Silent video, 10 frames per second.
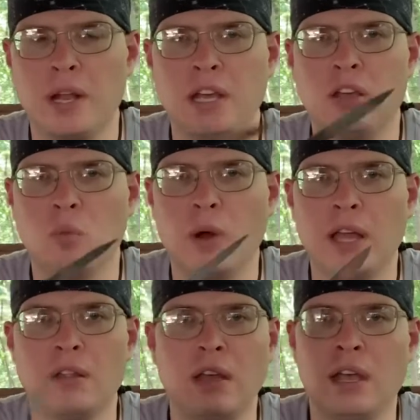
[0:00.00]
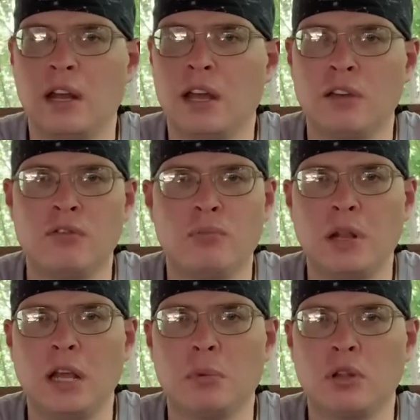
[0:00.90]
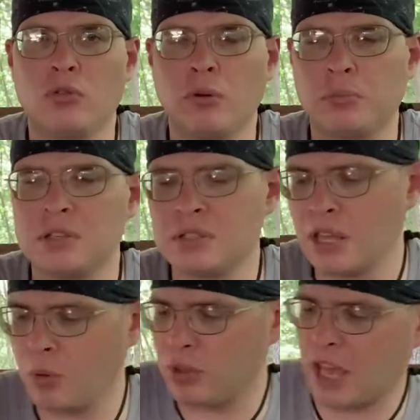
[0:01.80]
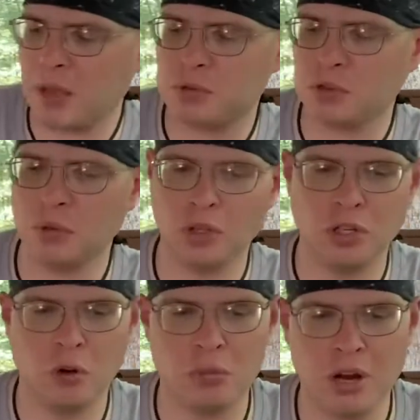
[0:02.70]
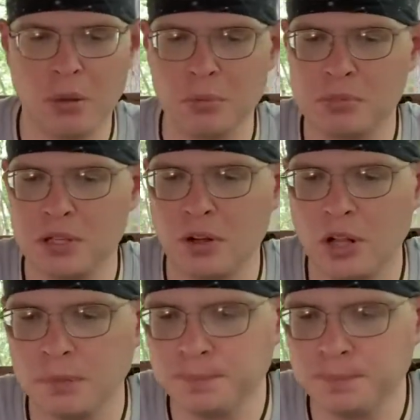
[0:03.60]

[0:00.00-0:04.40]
and wet, and I've been able to grip this thing with absolutely no problems at all.